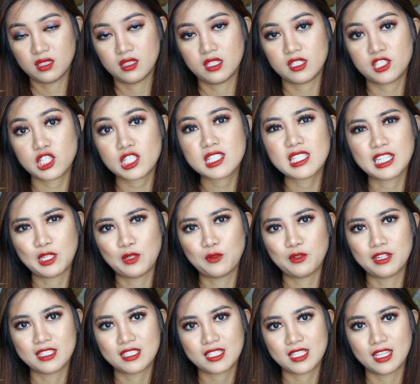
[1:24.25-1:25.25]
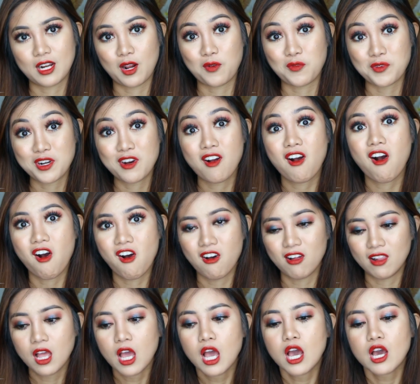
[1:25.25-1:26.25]
let's just include this in our
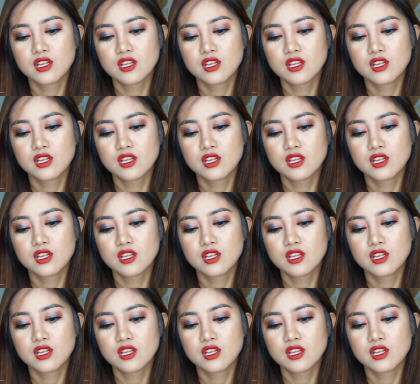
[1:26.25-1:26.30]
haul.